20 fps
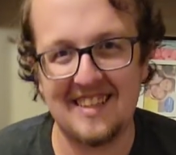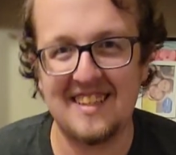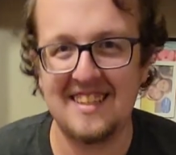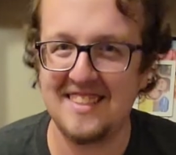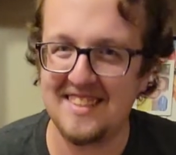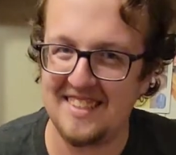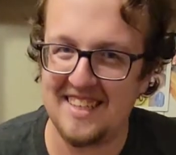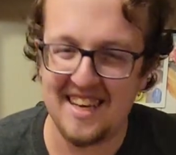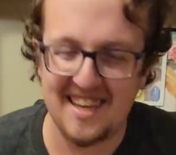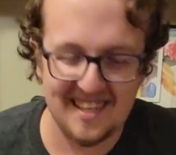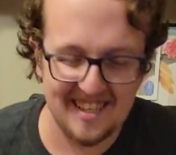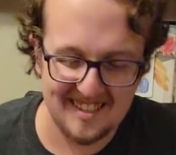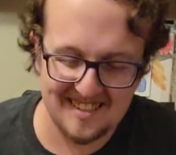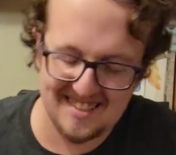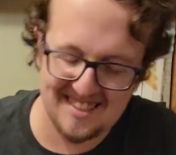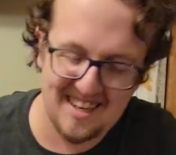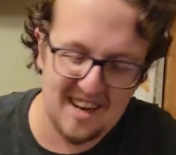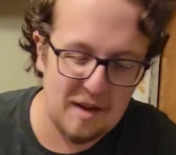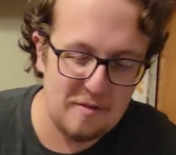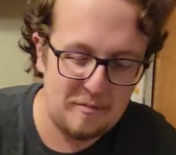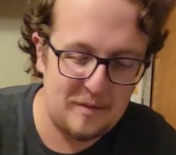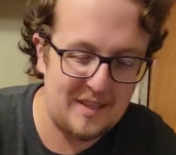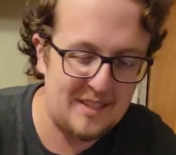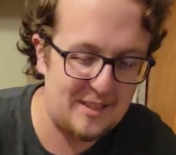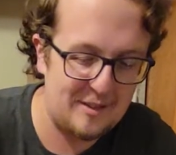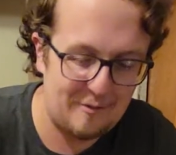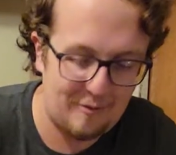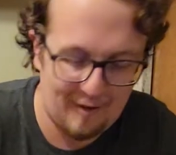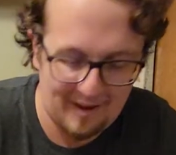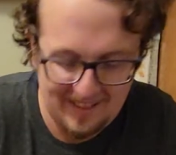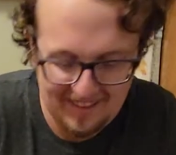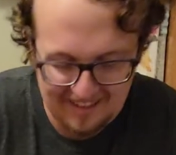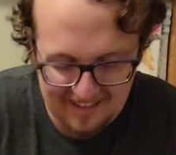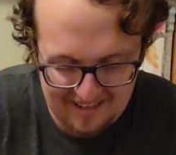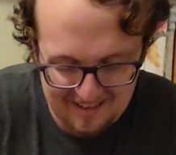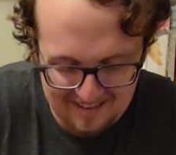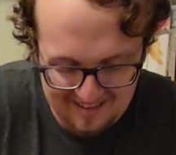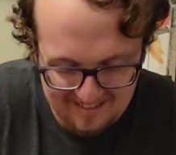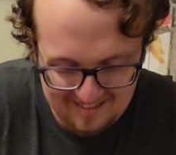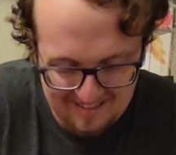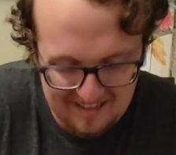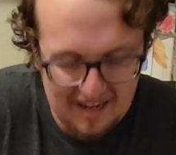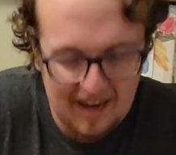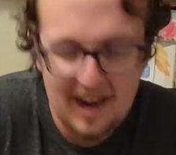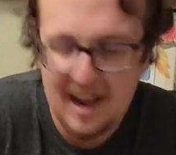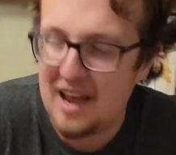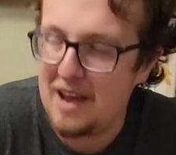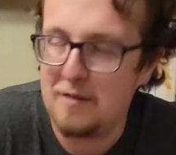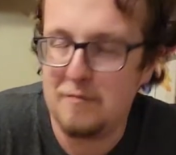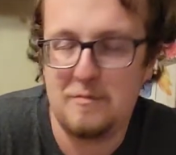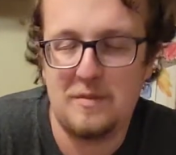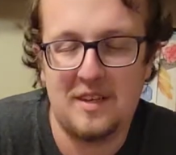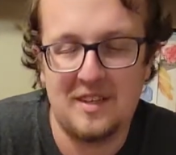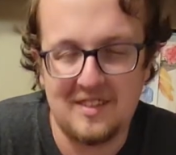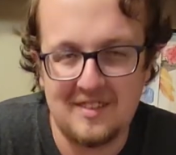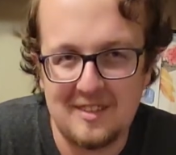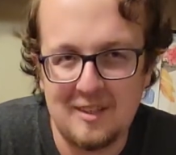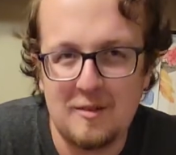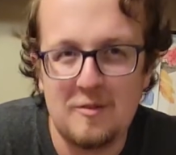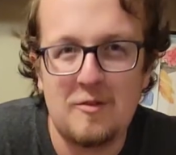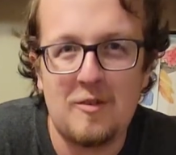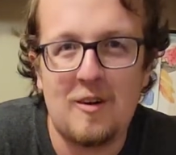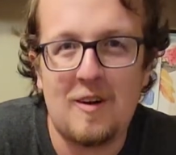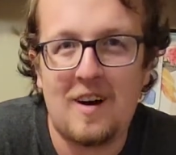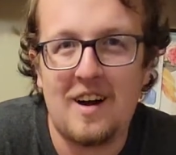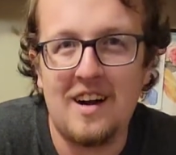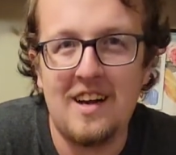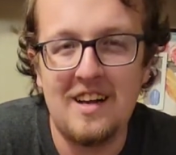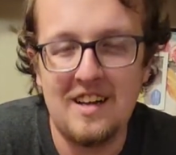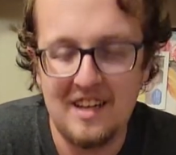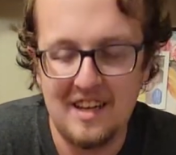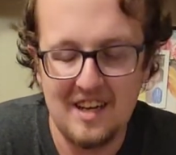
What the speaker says: This deck is not budget friendly that I have built so far.